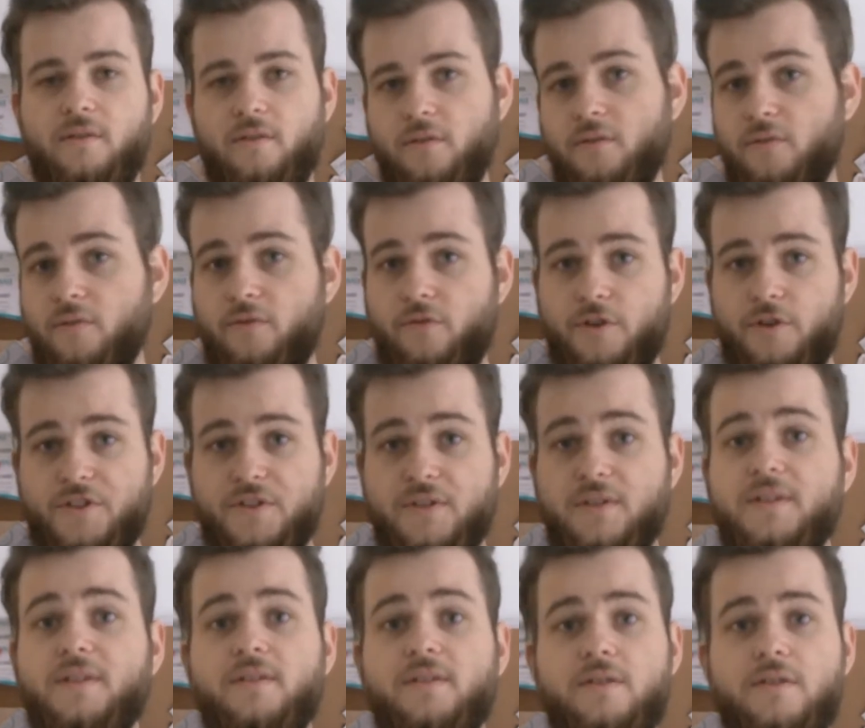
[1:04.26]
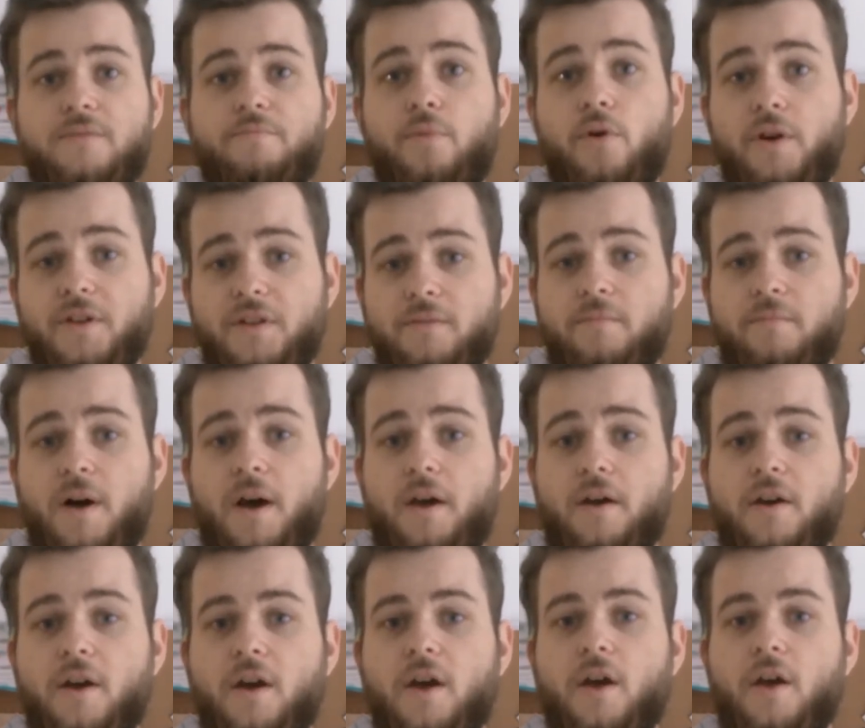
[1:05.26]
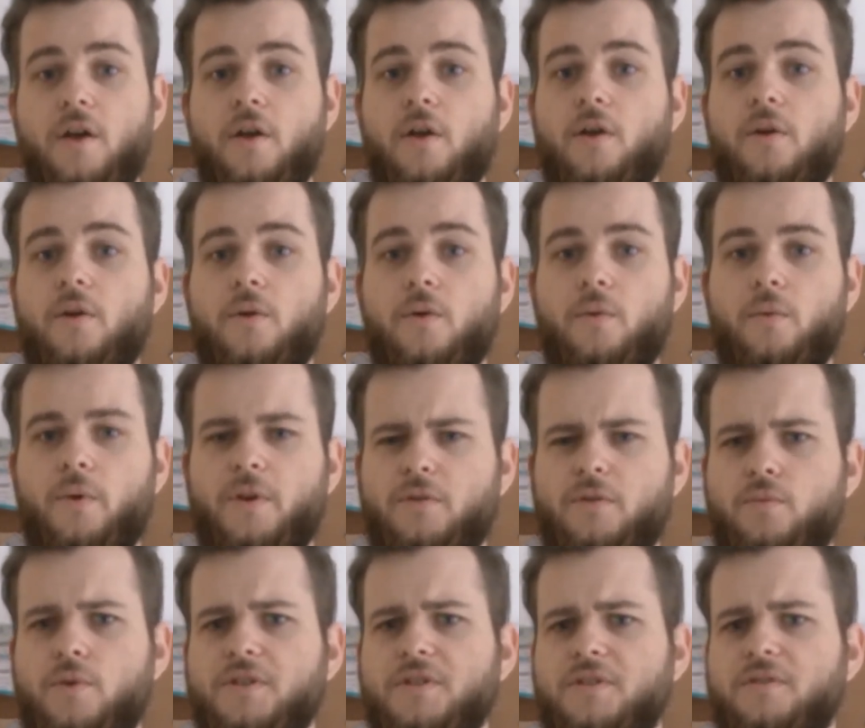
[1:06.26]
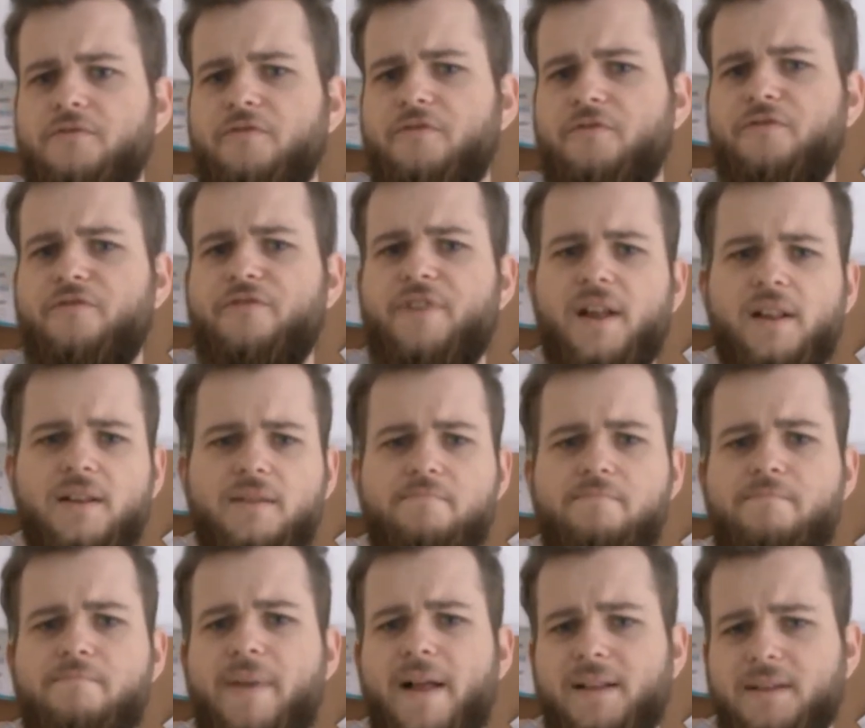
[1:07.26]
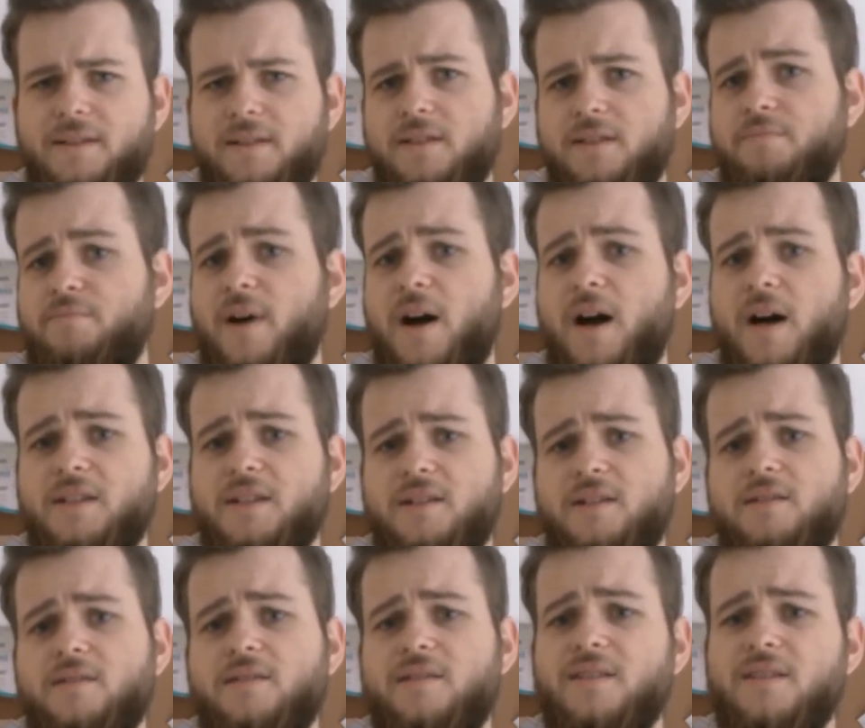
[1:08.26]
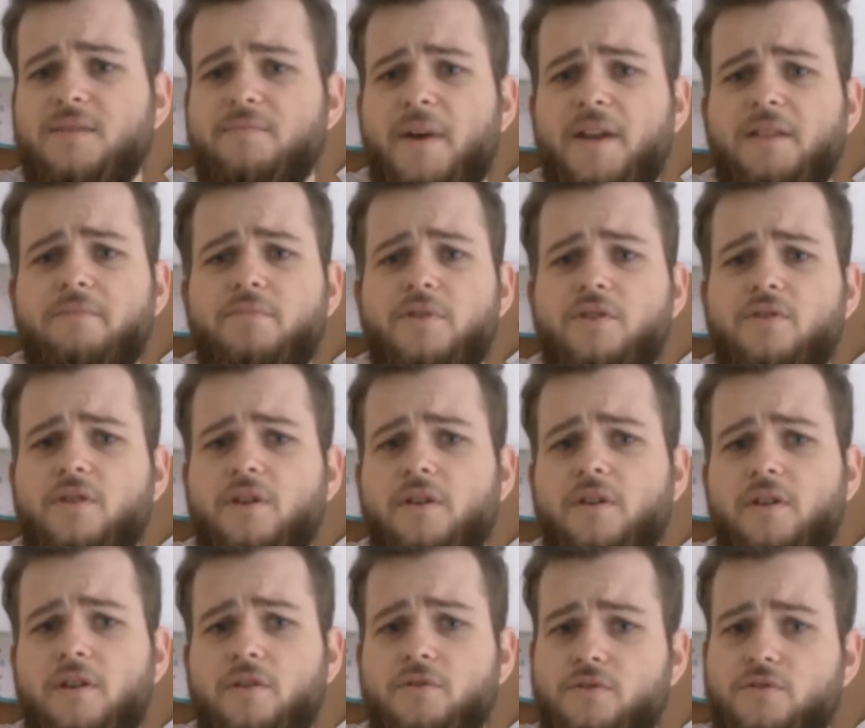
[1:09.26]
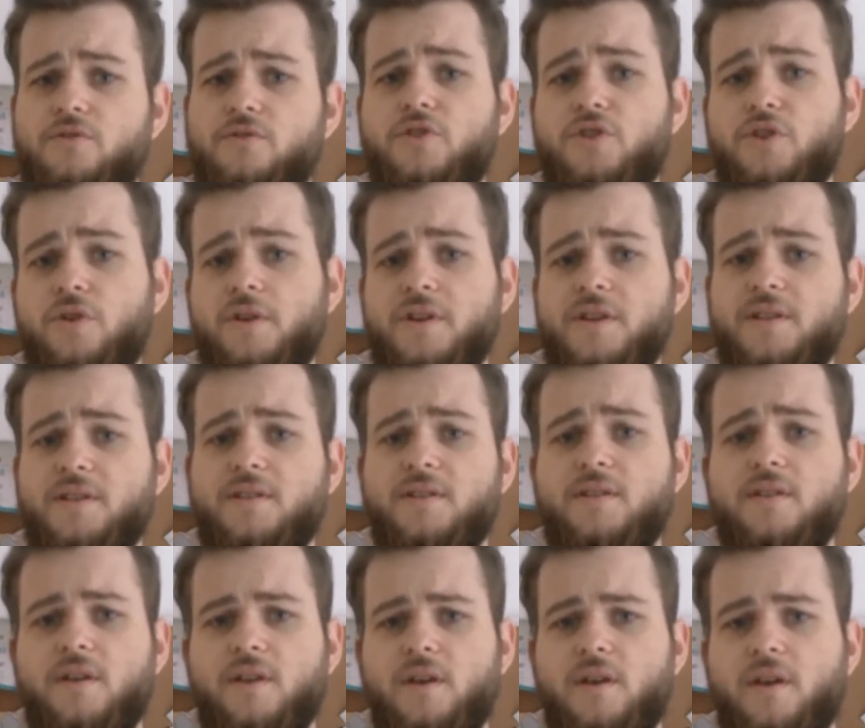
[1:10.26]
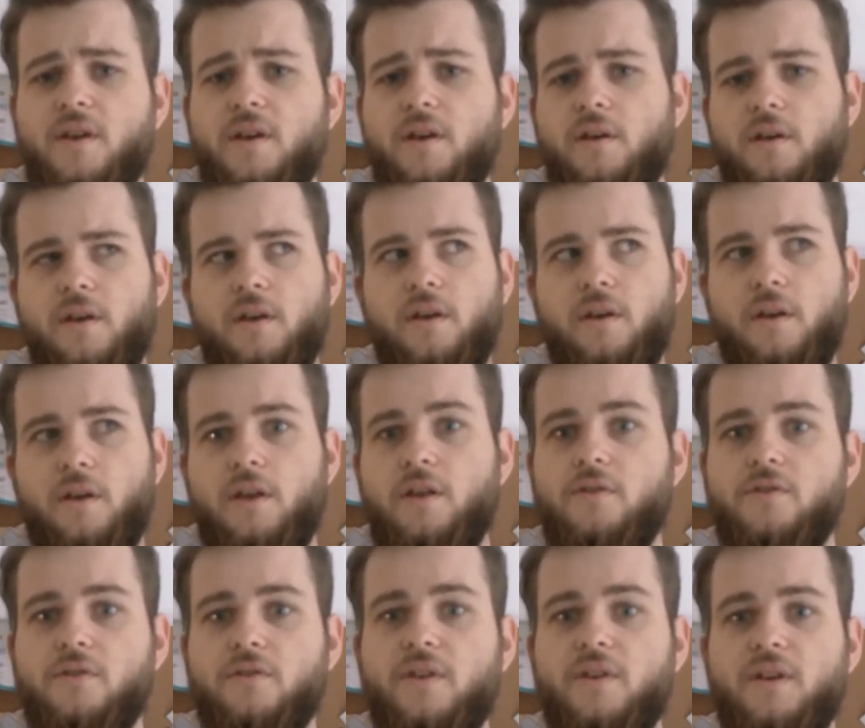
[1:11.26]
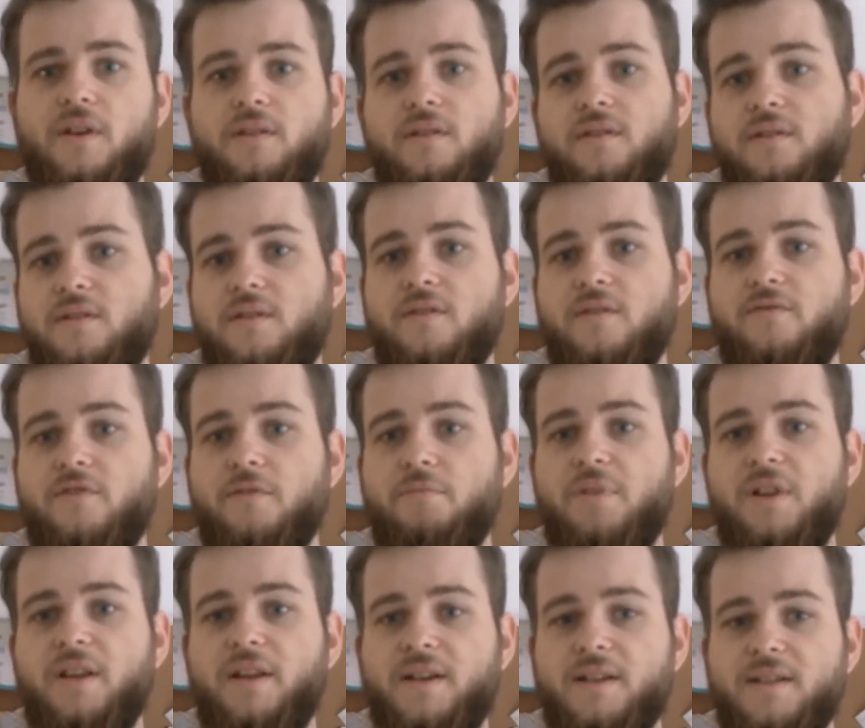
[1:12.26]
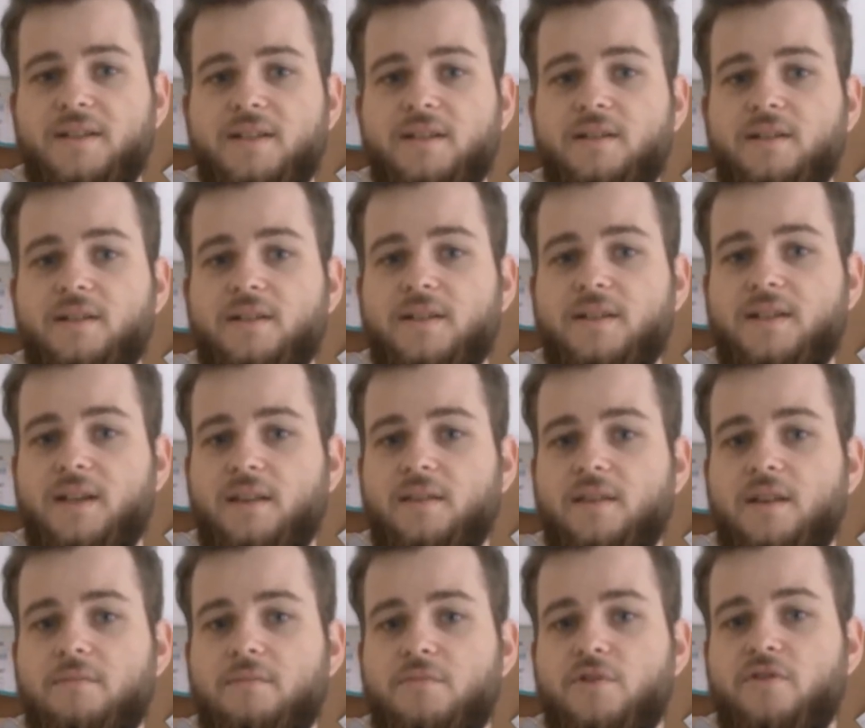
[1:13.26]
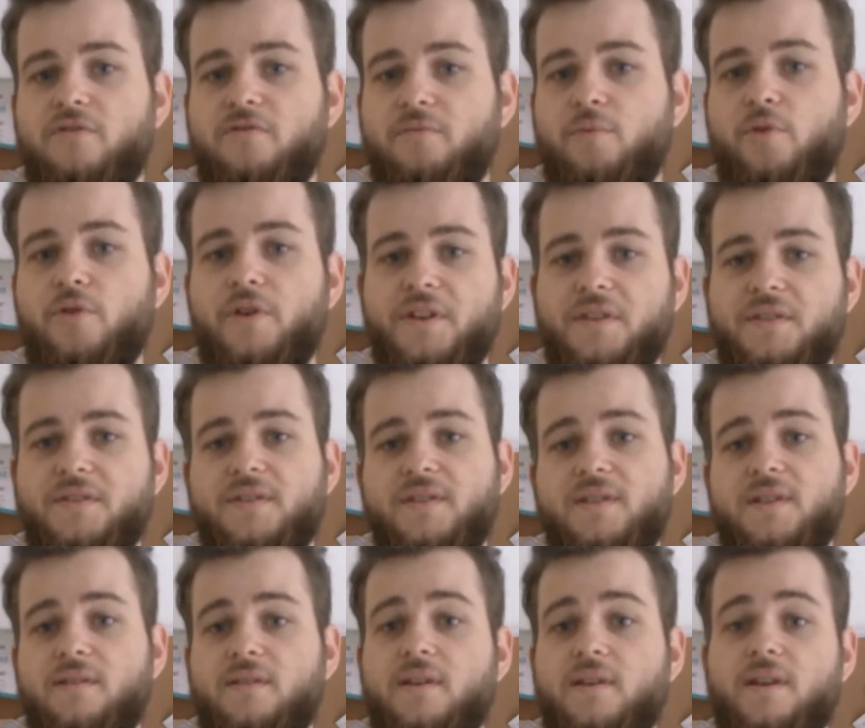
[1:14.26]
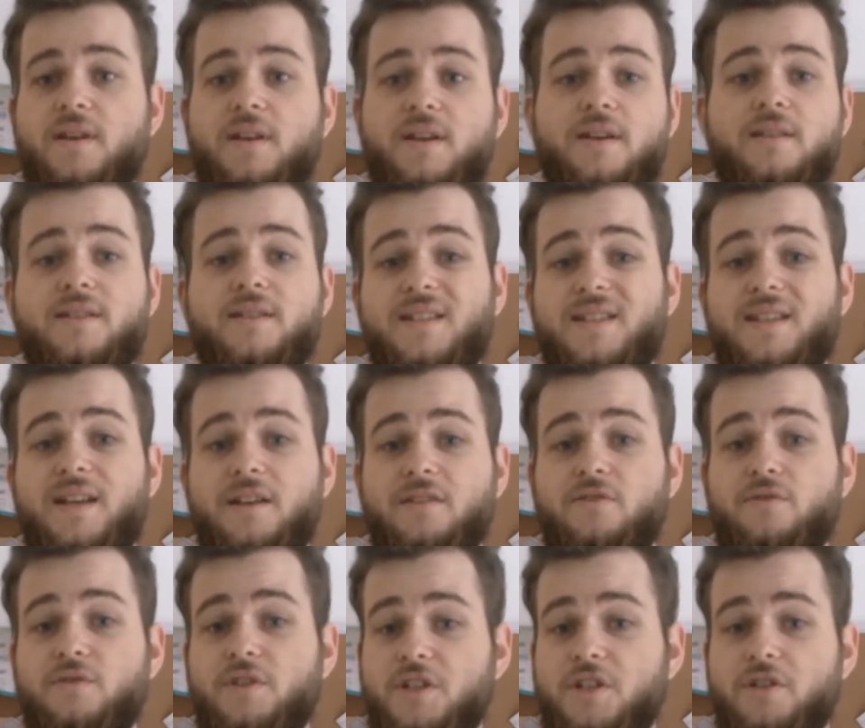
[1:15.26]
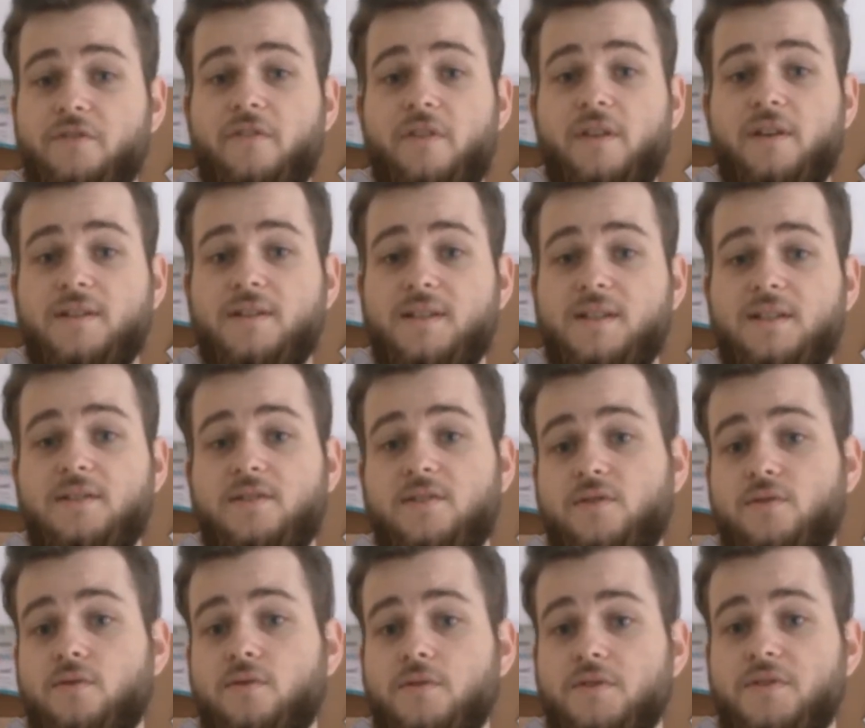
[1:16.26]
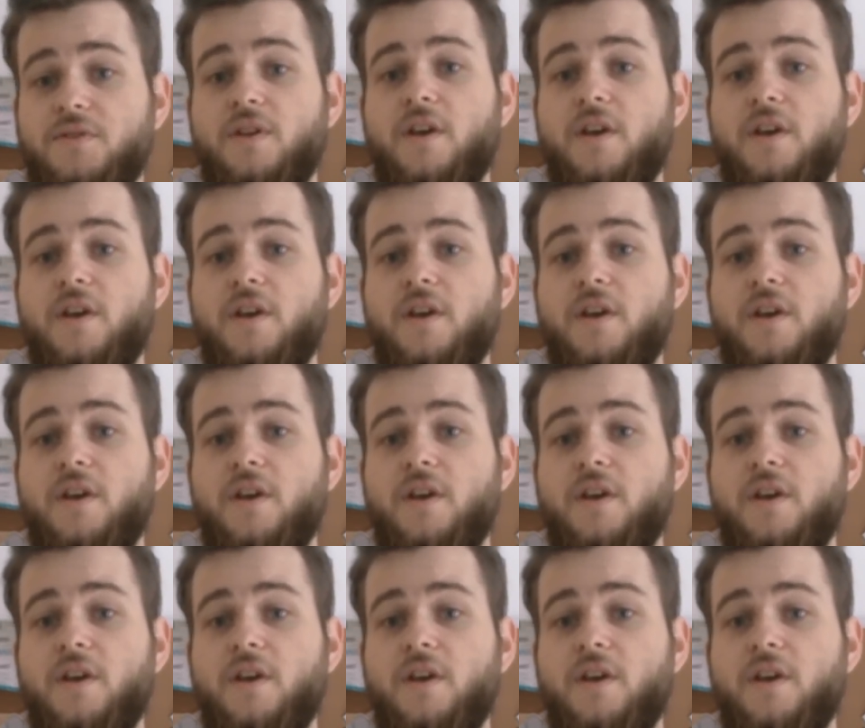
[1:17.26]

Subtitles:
first, the point buy. When you want a fairly balanced party, this might be your go-to choice. Here you can give your players a set number of points that they can assign to each of their 6 scores,